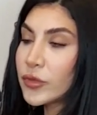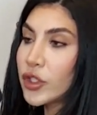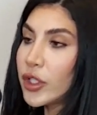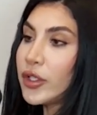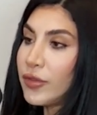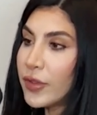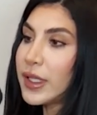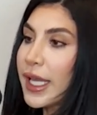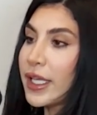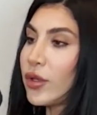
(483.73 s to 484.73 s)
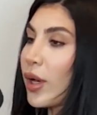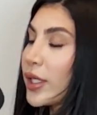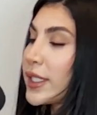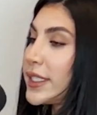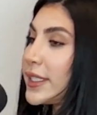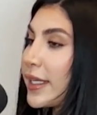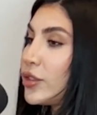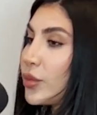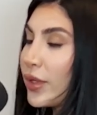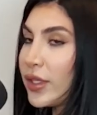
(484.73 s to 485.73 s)
Till you feel like you are
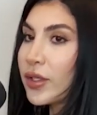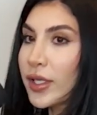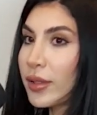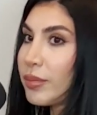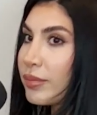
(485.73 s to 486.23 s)
content with your